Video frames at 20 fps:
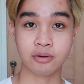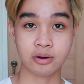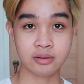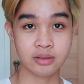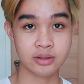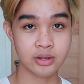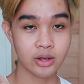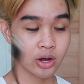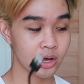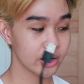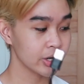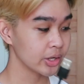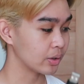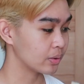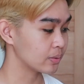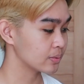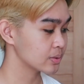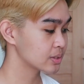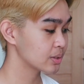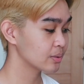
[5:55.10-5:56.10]
for the
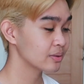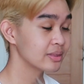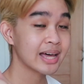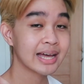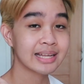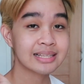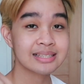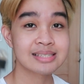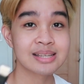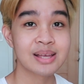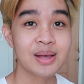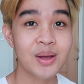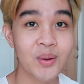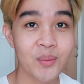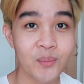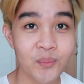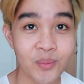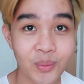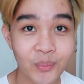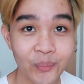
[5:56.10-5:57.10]
audio. So that's
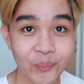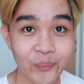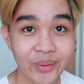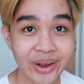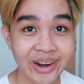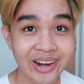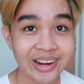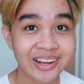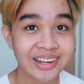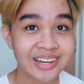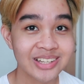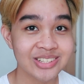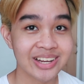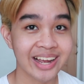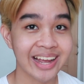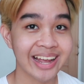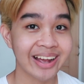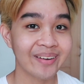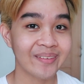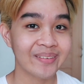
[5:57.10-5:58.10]
what we're gonna
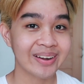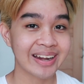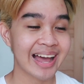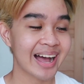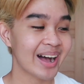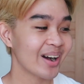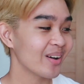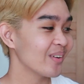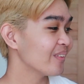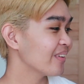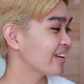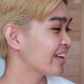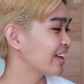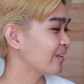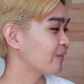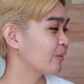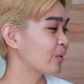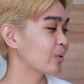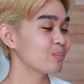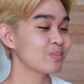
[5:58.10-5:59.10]
try out now.
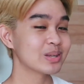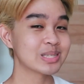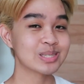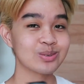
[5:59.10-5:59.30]
We would be